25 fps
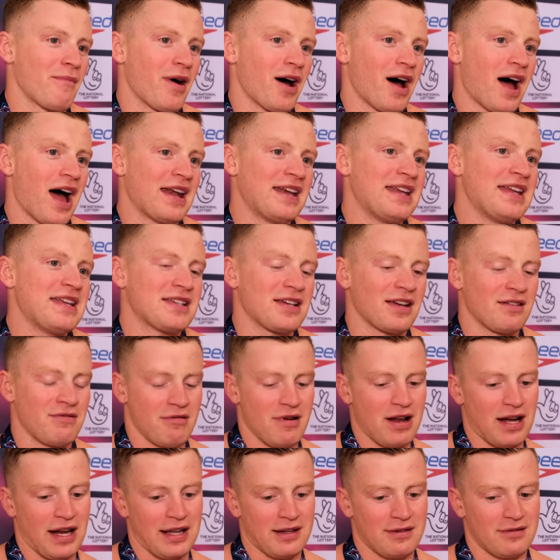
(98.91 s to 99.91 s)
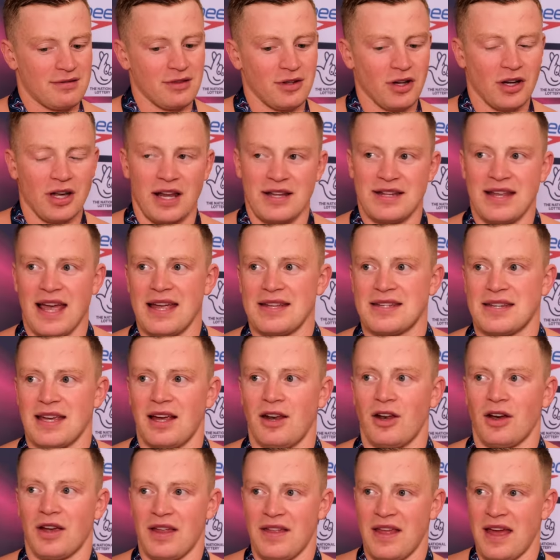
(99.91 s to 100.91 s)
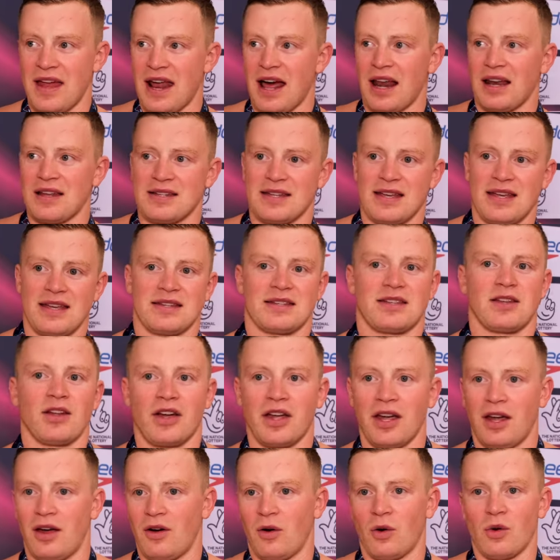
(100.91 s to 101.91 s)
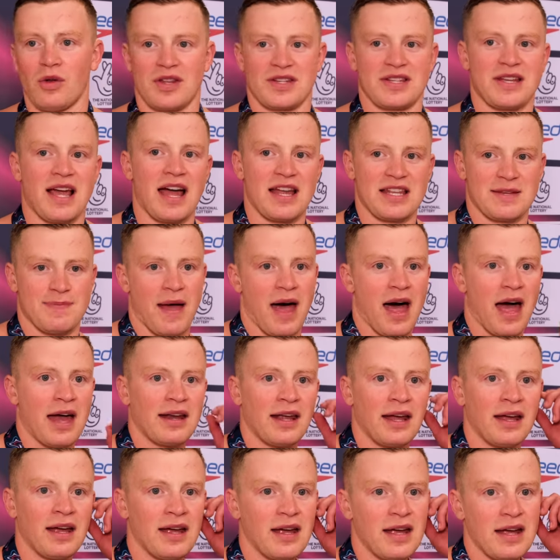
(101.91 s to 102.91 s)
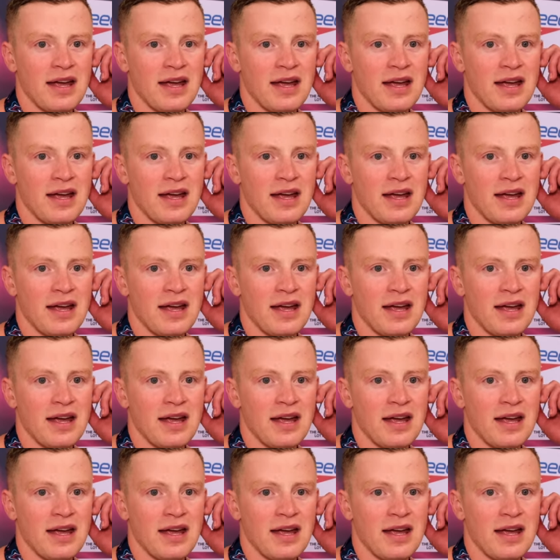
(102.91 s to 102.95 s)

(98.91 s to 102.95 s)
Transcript: but I need to really look at the data, look at the analysis, look at all the science behind it,